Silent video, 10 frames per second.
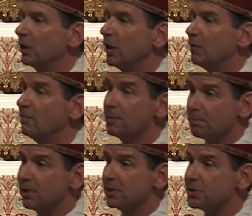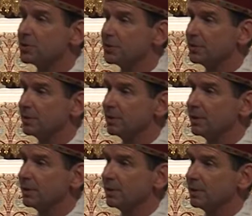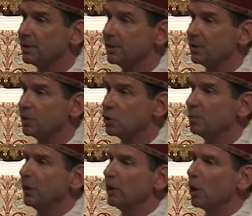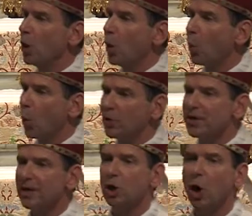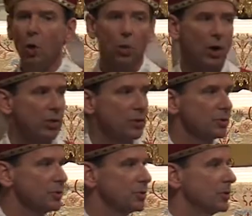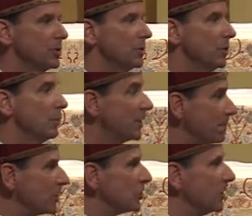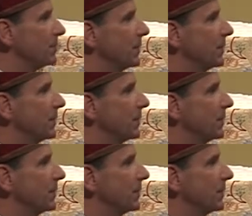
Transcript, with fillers: of the priests to be worthy co workers with the bishop,